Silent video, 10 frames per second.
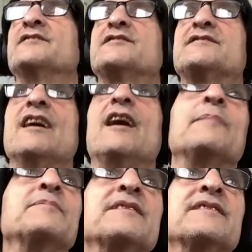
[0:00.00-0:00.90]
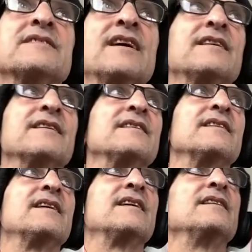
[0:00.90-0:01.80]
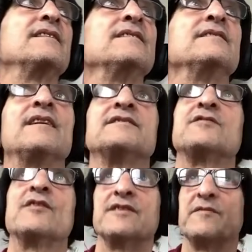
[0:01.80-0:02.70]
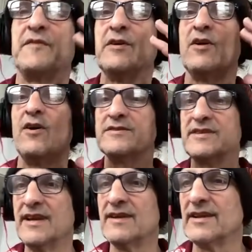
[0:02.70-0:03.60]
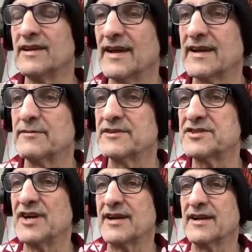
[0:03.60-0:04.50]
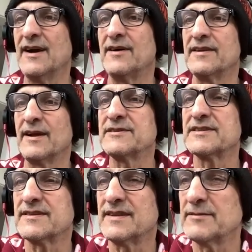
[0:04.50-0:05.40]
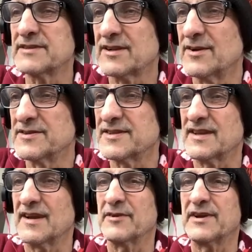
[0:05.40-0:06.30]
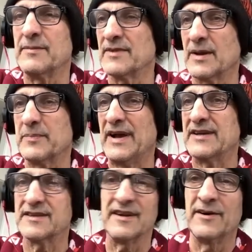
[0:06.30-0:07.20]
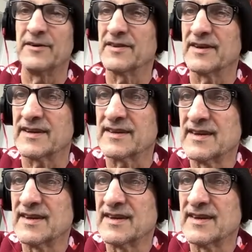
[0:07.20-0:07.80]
stopped because like I started to feel all tingly, like I was checking out. That was the closest I ever came to like passing out, like